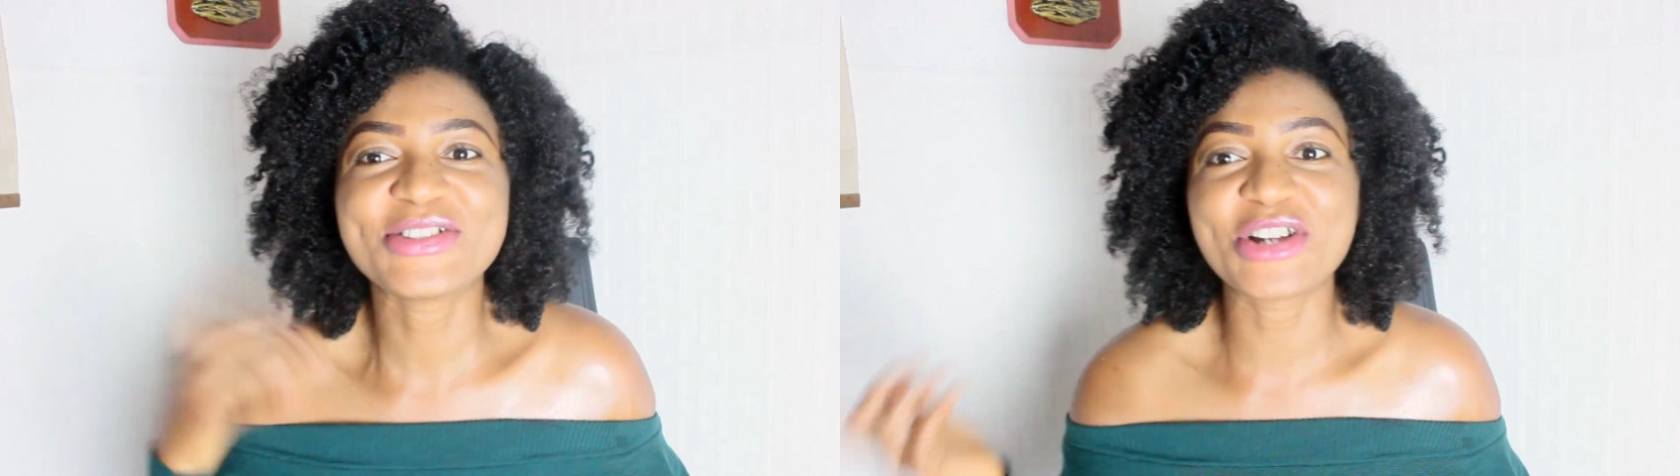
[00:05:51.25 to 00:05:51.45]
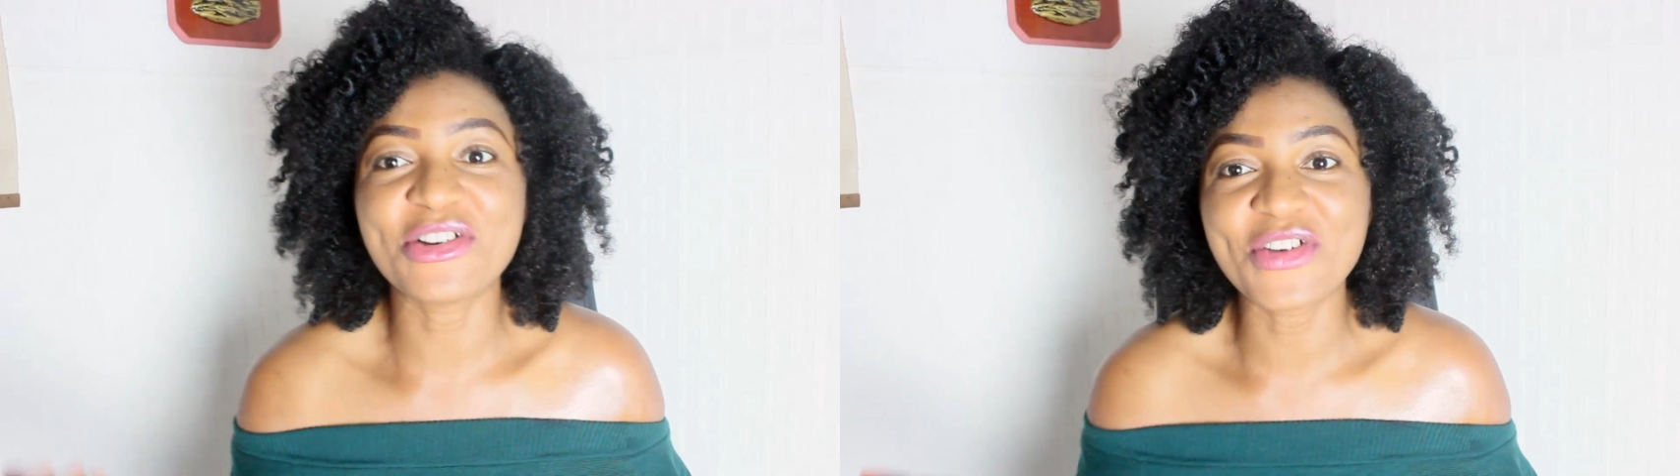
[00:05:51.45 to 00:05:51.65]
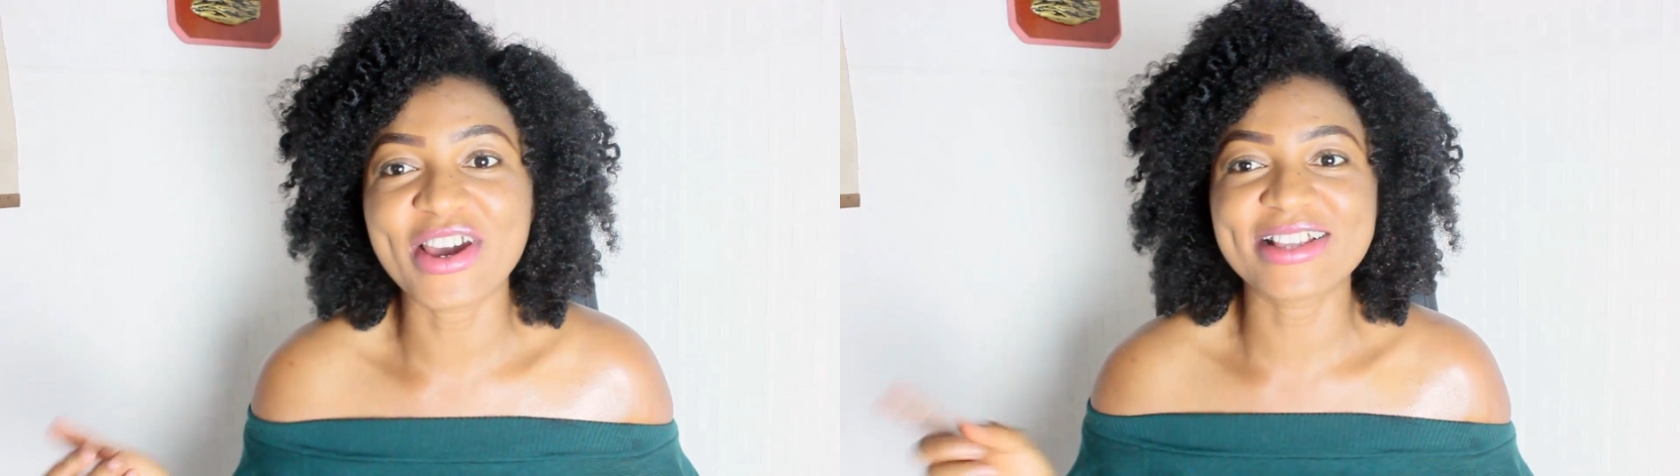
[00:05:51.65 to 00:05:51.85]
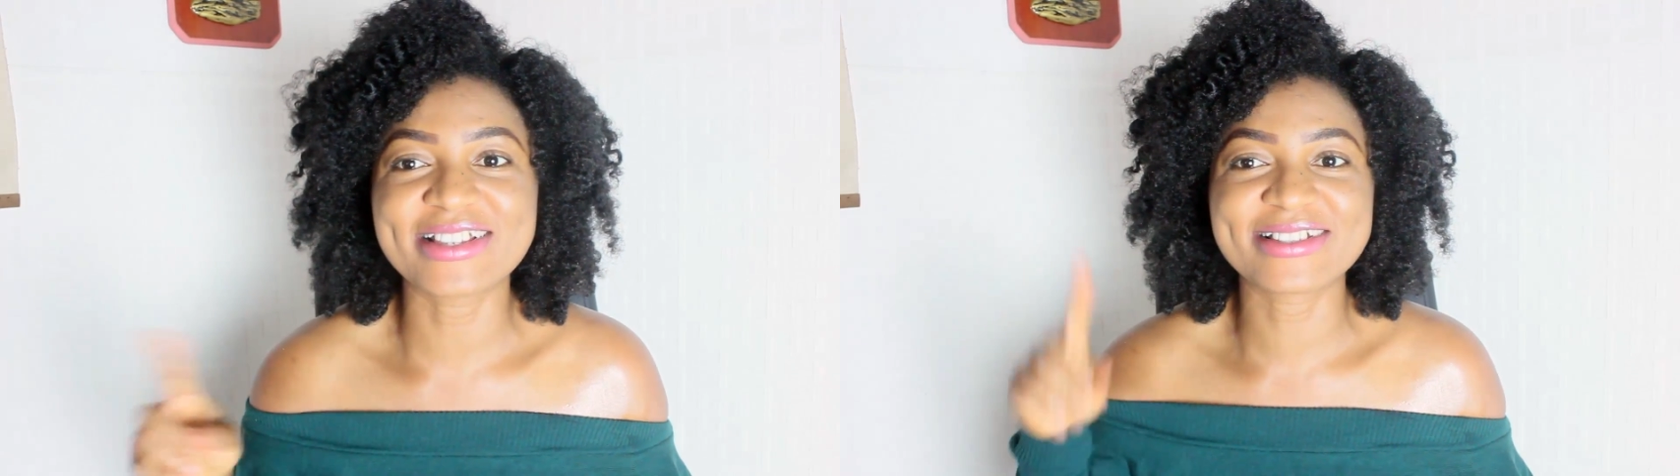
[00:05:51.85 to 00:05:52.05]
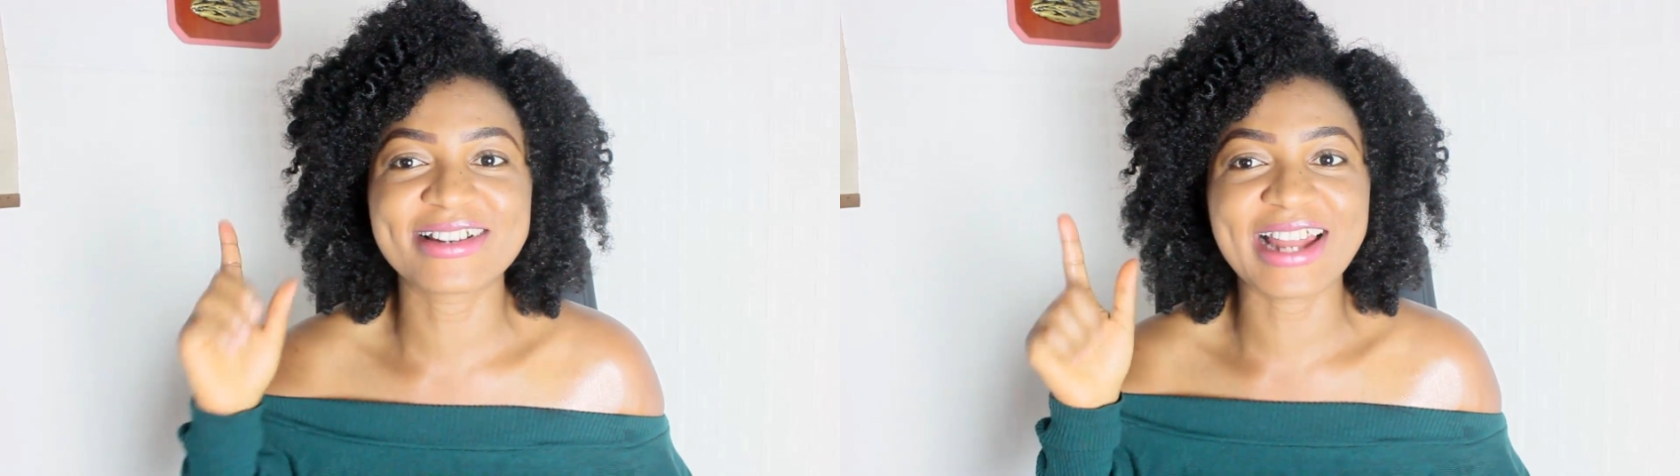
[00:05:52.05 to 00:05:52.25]
do not forget
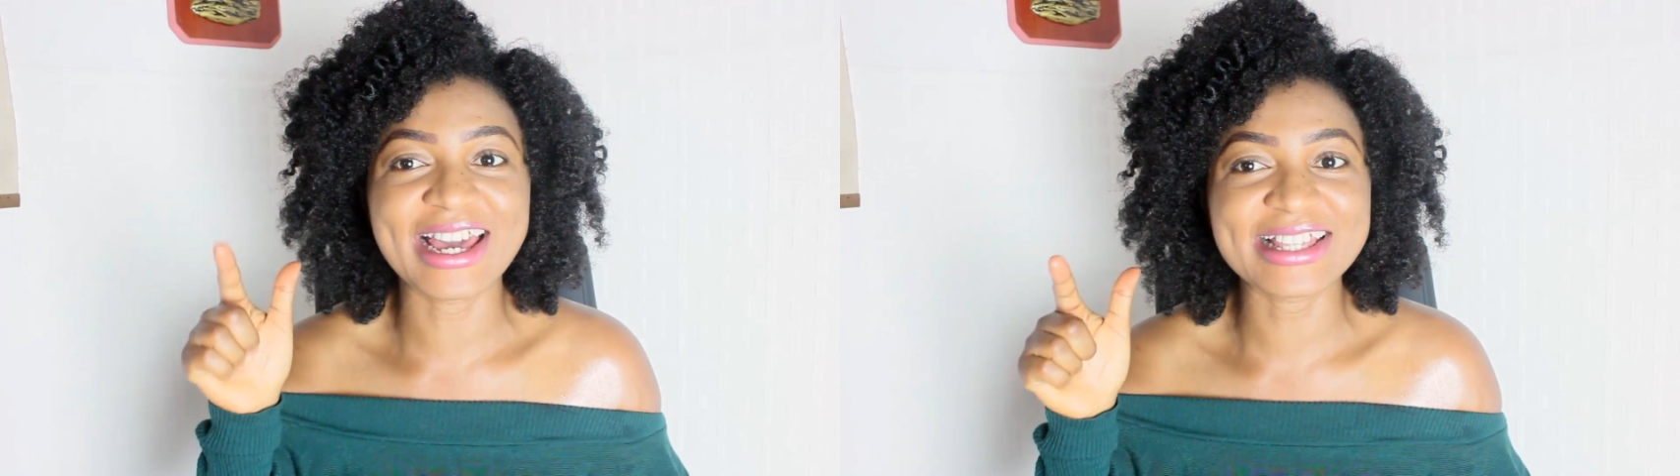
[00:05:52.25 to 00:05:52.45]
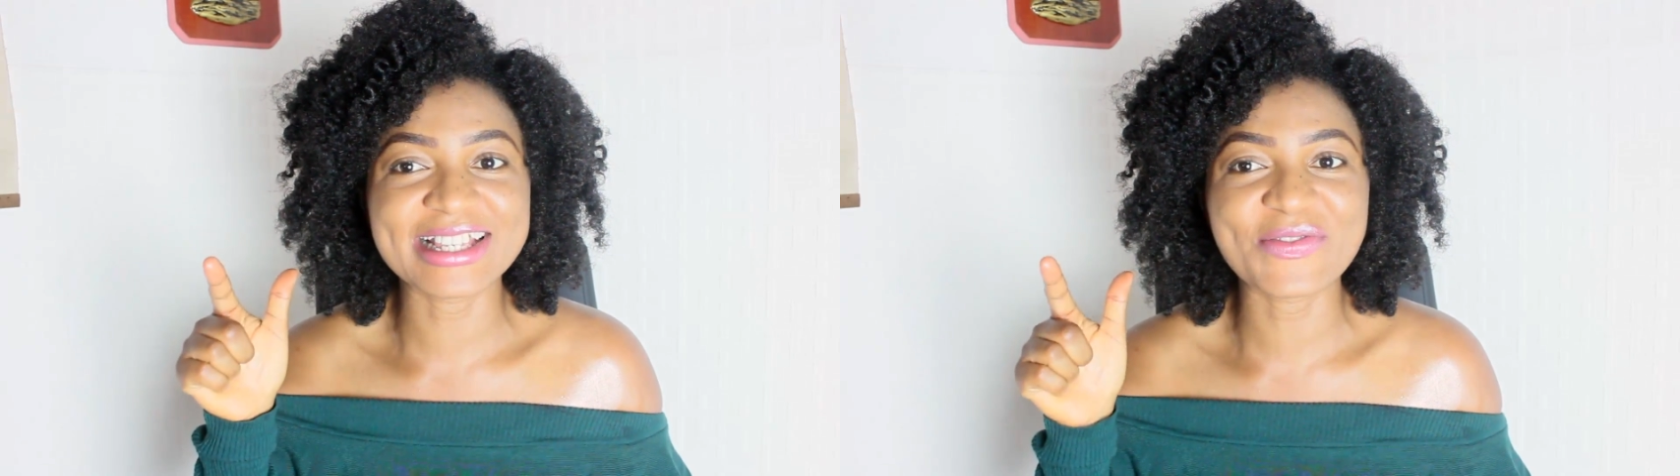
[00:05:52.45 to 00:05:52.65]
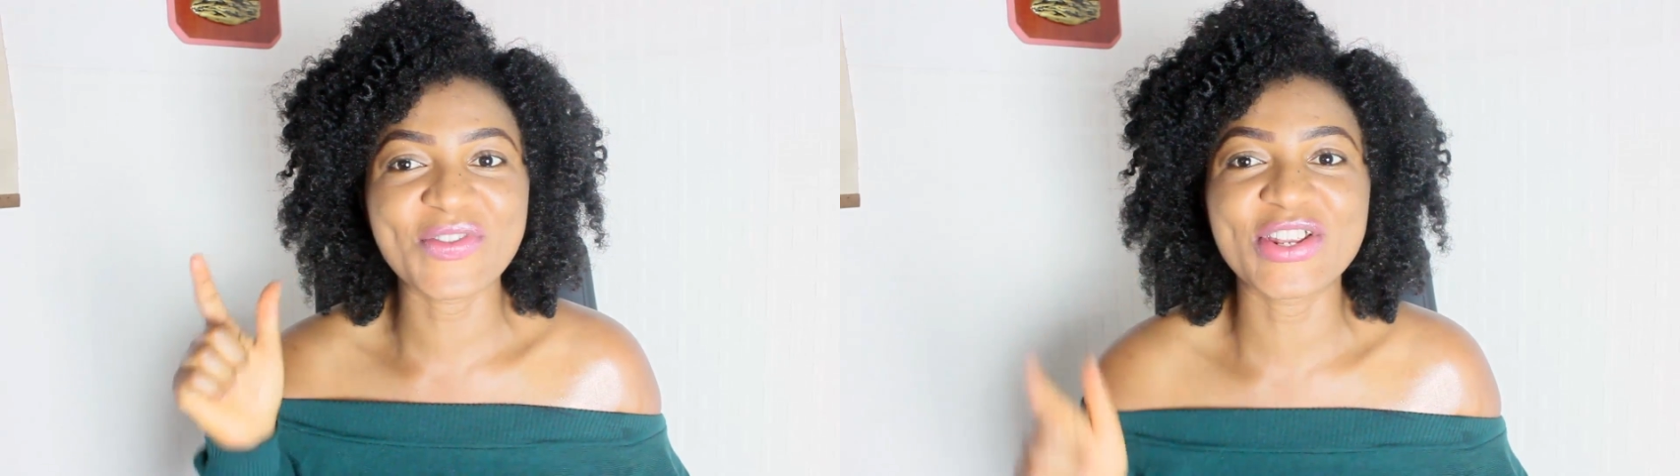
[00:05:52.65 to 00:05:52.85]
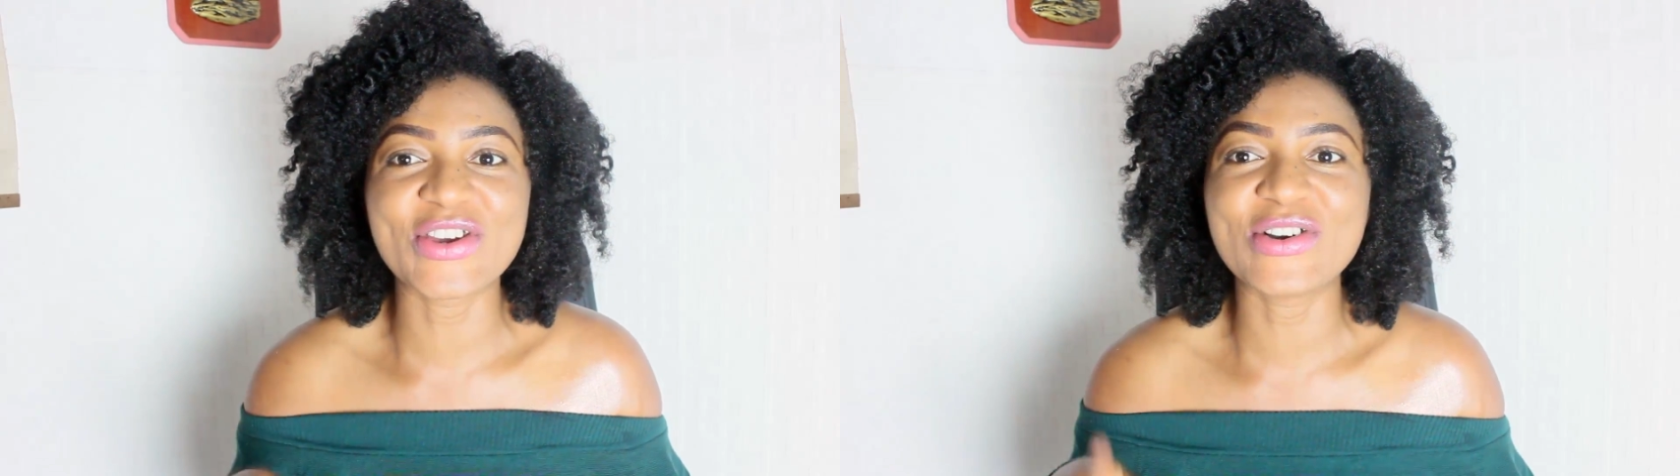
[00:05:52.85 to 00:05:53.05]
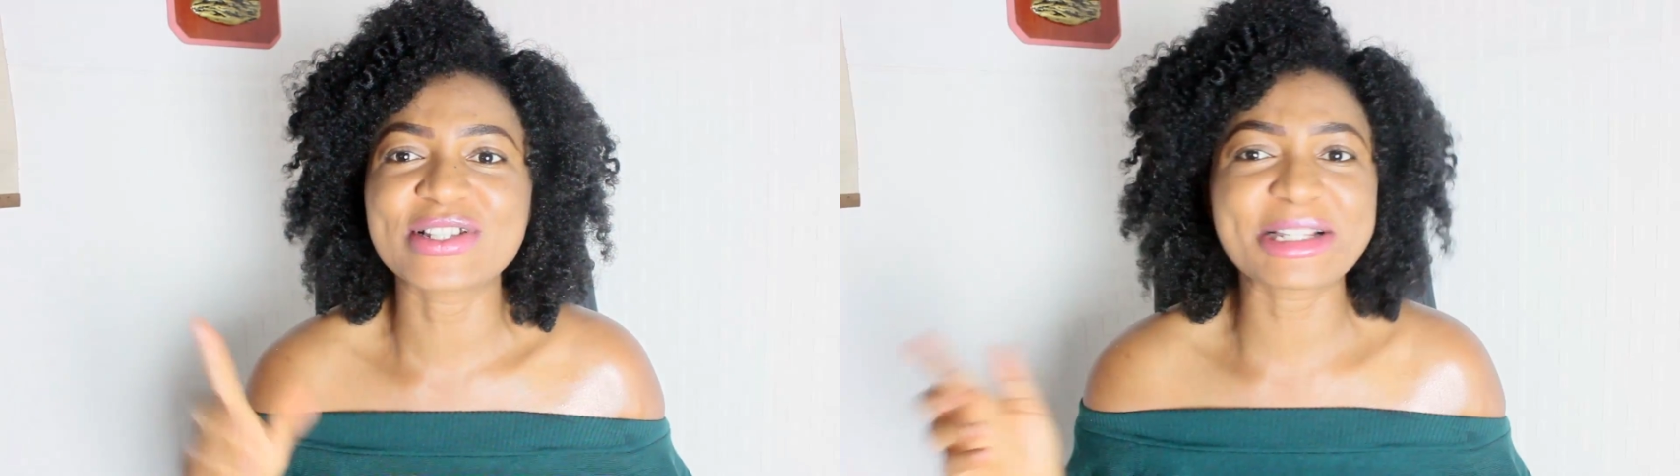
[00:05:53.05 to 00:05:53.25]
to like this video,